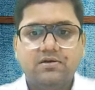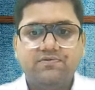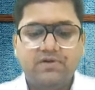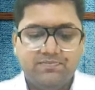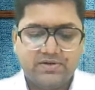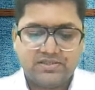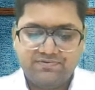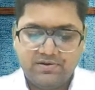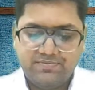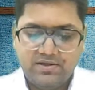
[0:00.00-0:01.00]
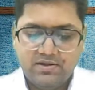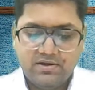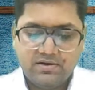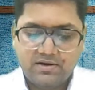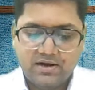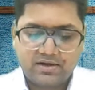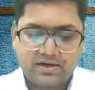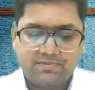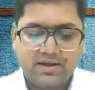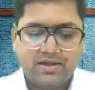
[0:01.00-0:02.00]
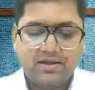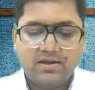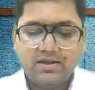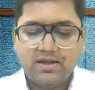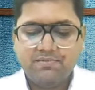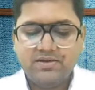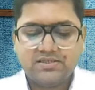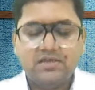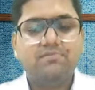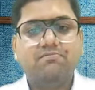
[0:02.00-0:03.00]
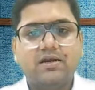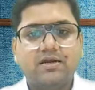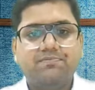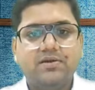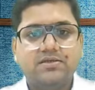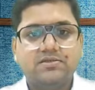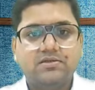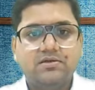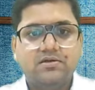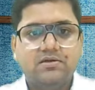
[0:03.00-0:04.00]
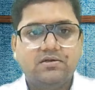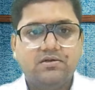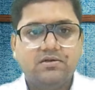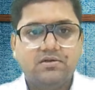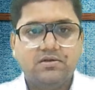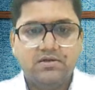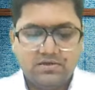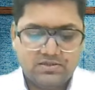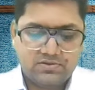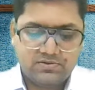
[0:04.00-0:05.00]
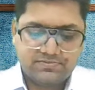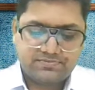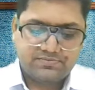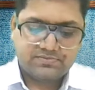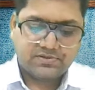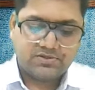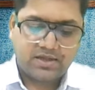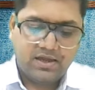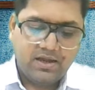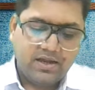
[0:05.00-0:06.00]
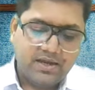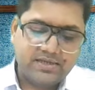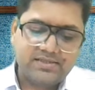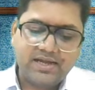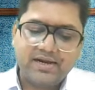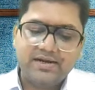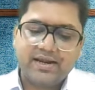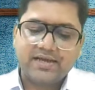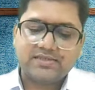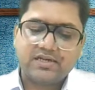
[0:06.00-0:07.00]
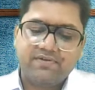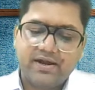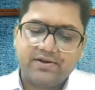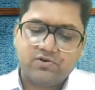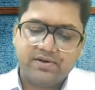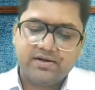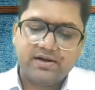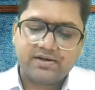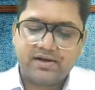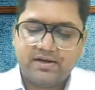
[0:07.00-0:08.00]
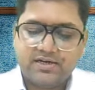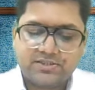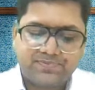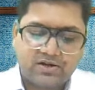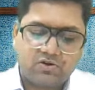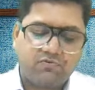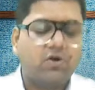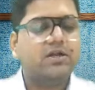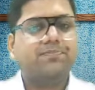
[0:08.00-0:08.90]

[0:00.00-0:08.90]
1% will be deducted by ABC marketplace. Understood? Okay. Is there any tax required to be deducted in respect of order